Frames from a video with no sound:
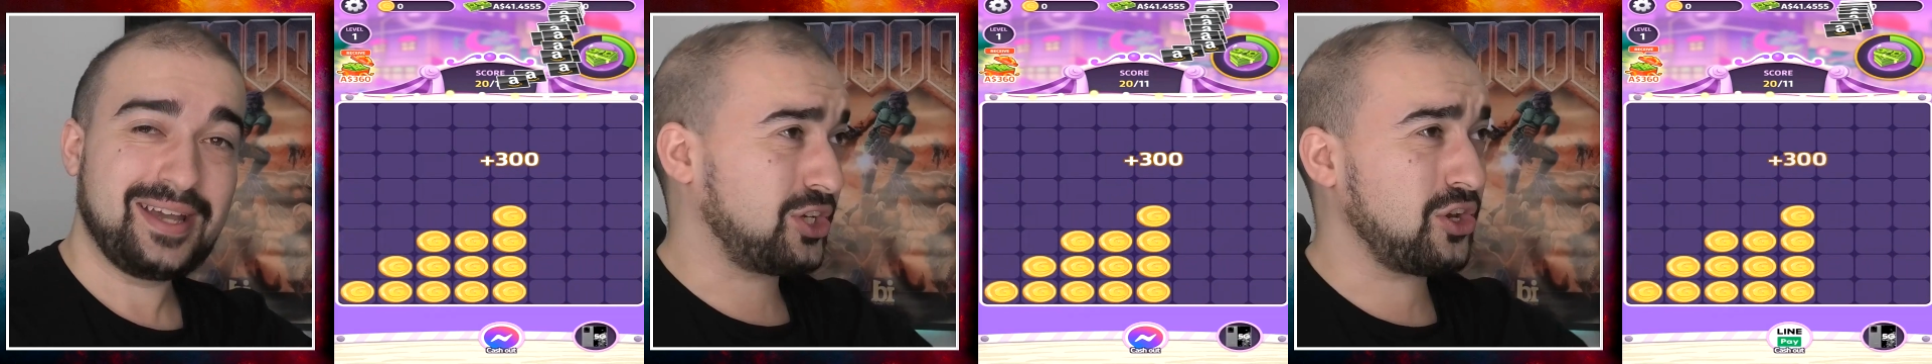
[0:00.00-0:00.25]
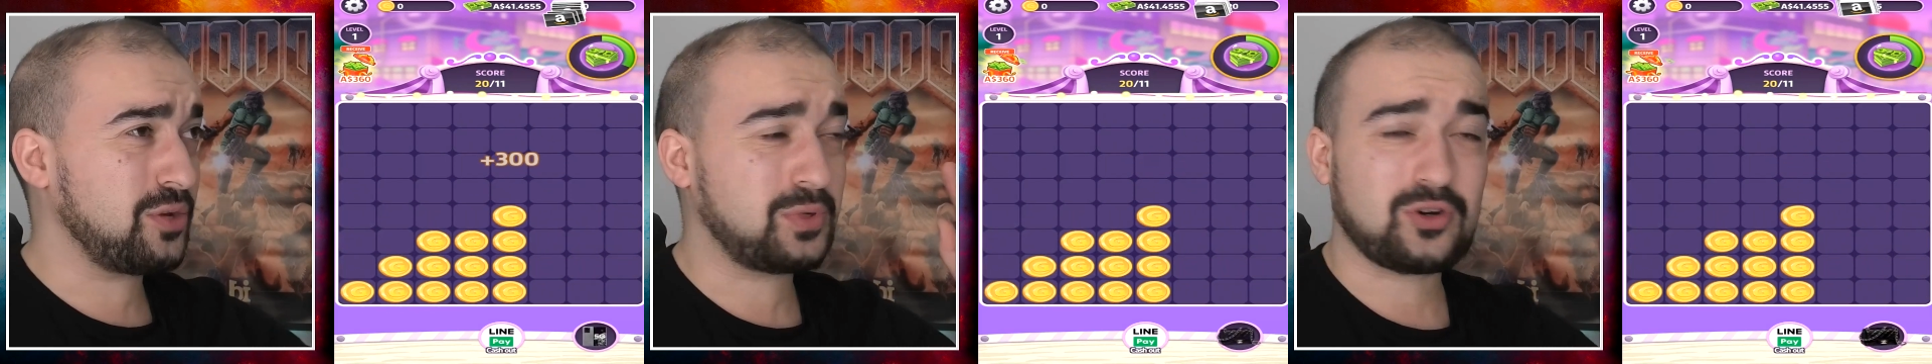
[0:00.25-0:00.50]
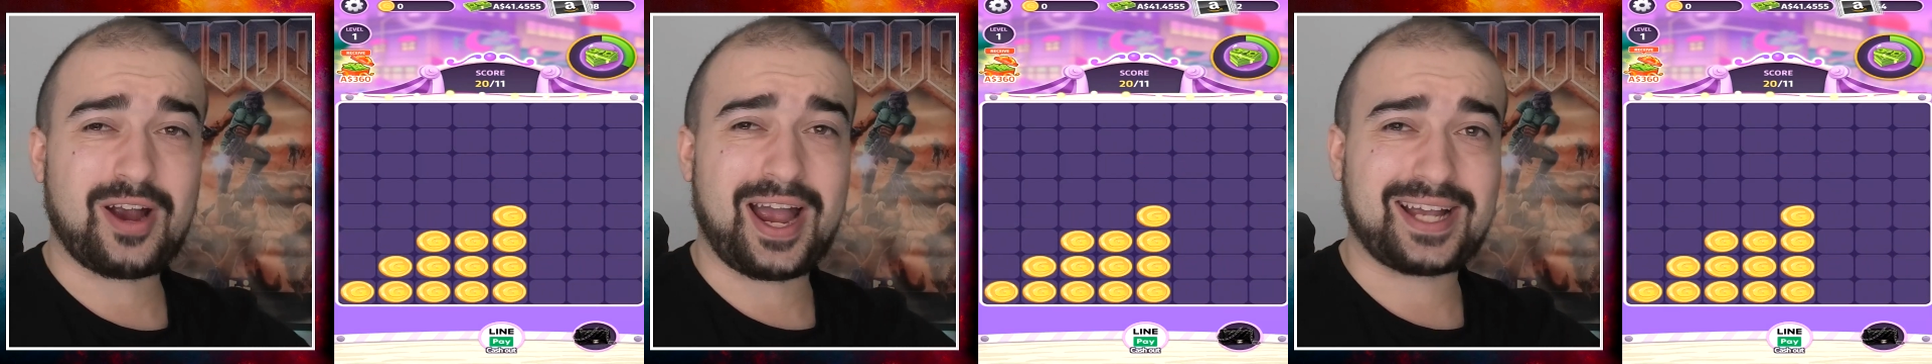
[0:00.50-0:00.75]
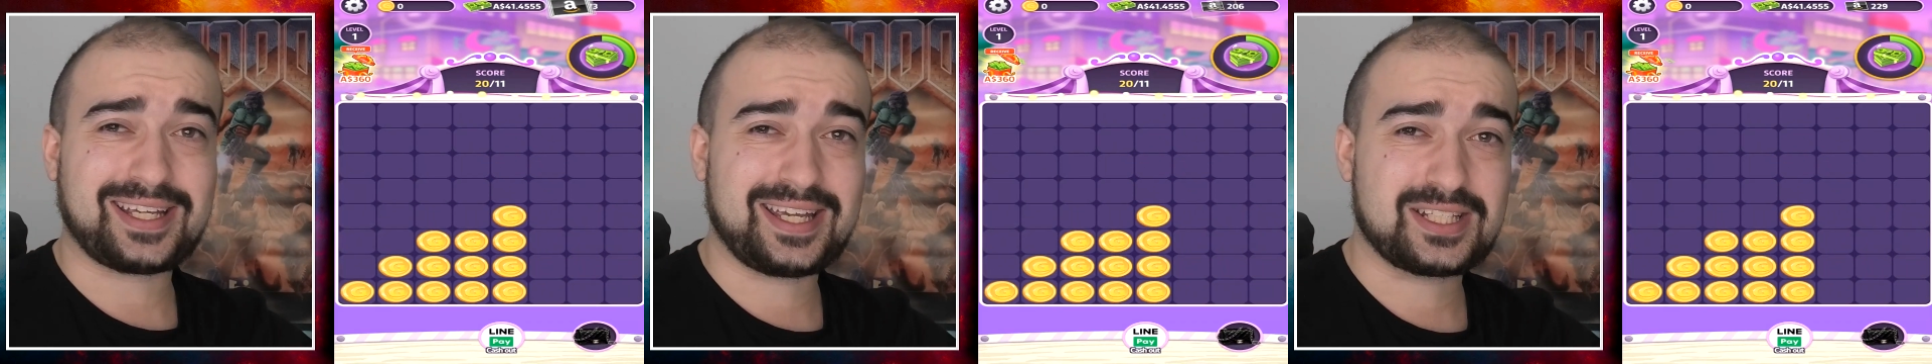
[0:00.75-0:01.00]
Cube
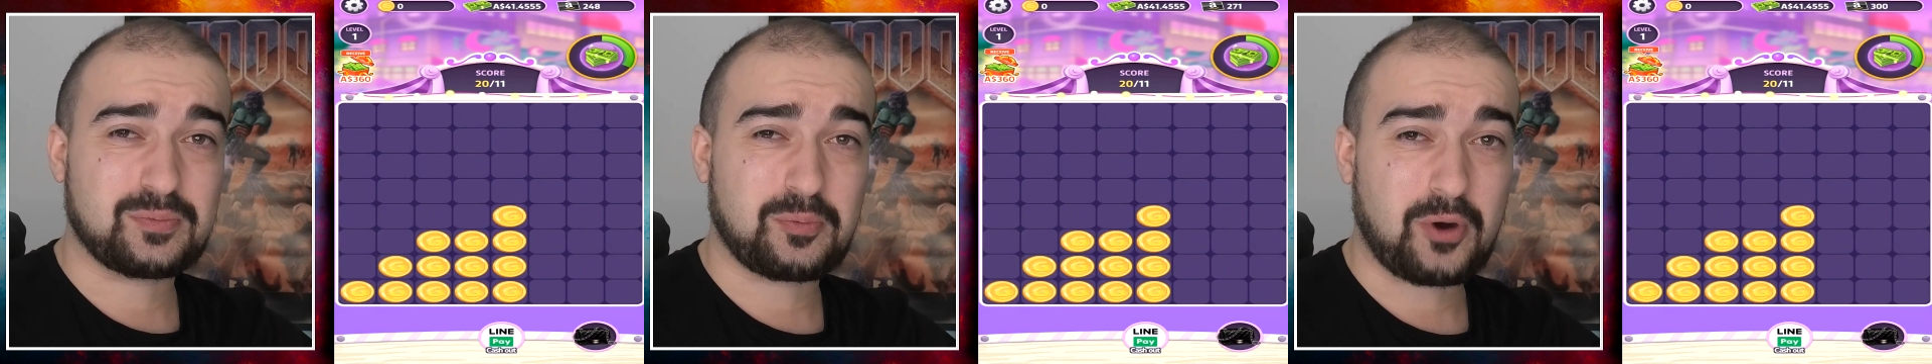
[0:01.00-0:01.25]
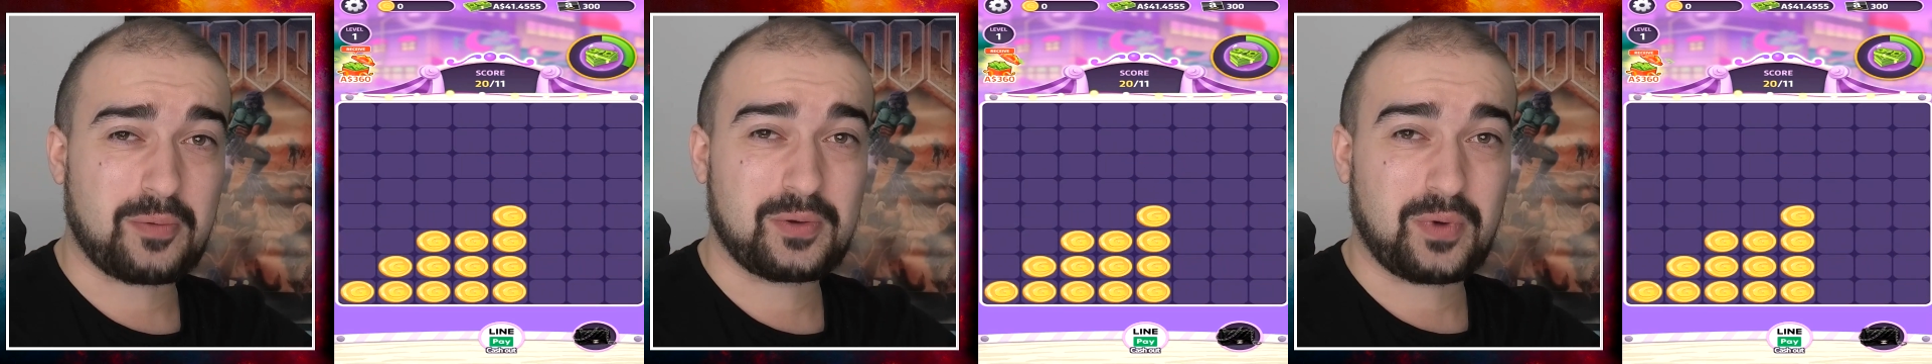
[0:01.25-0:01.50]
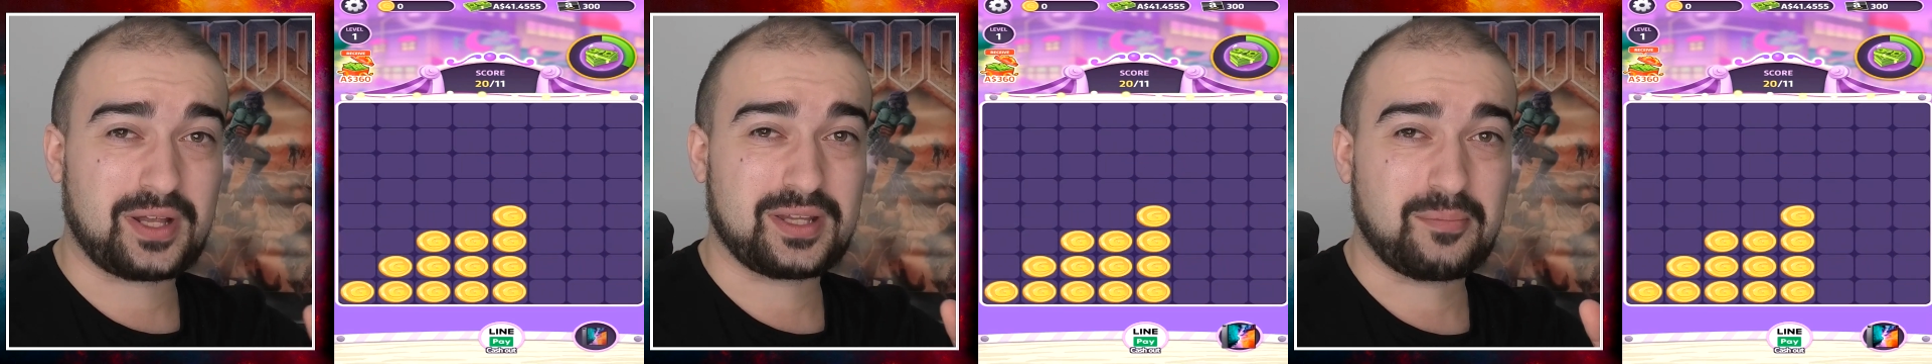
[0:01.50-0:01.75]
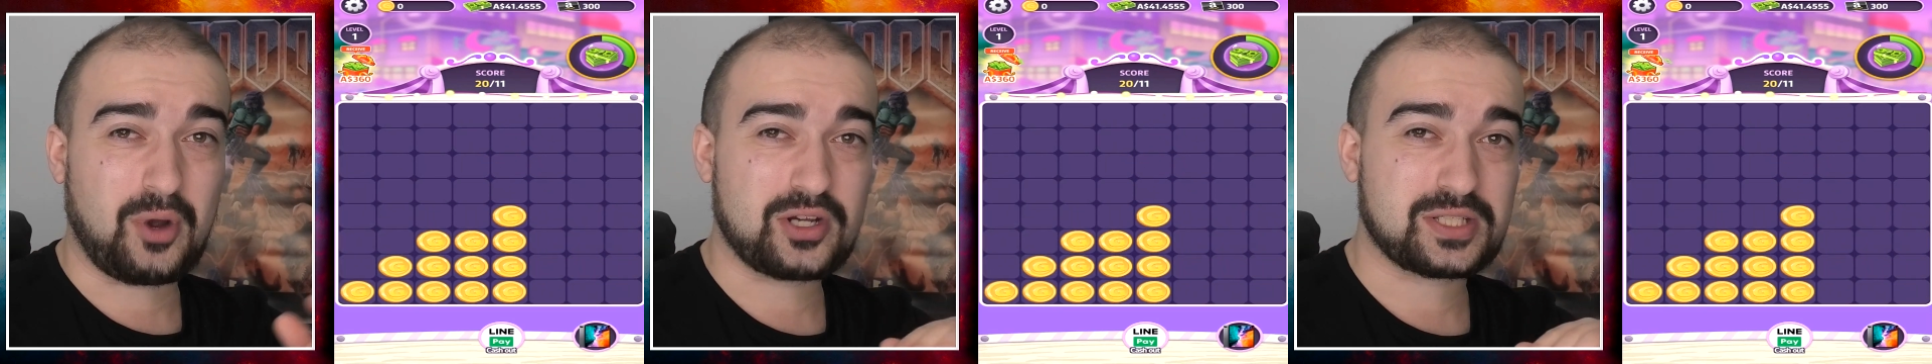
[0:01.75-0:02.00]
Crack is probably one of
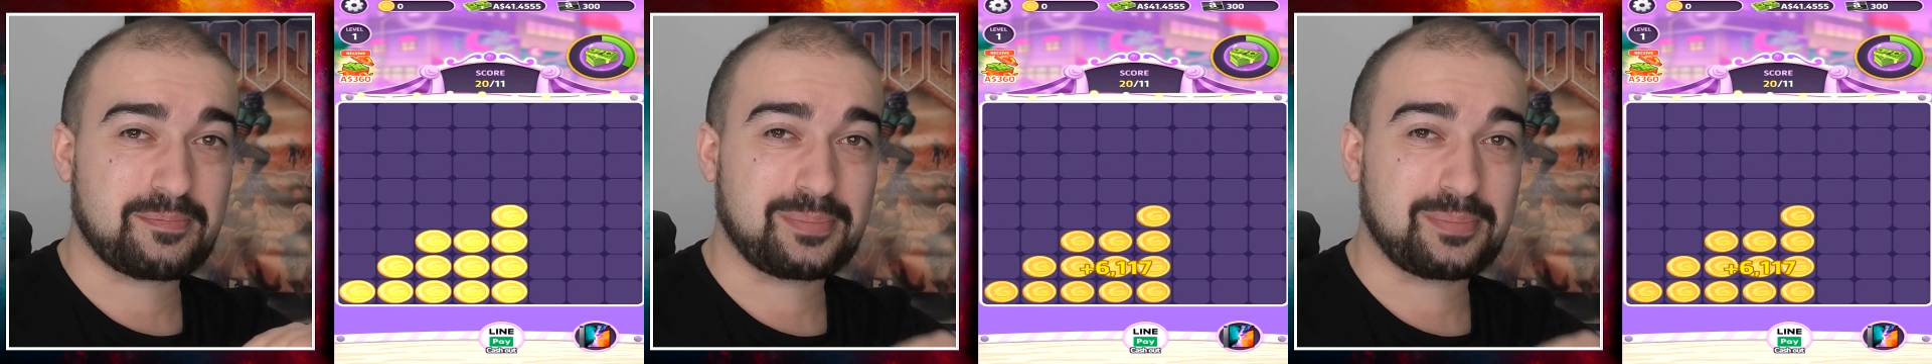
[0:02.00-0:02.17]
the most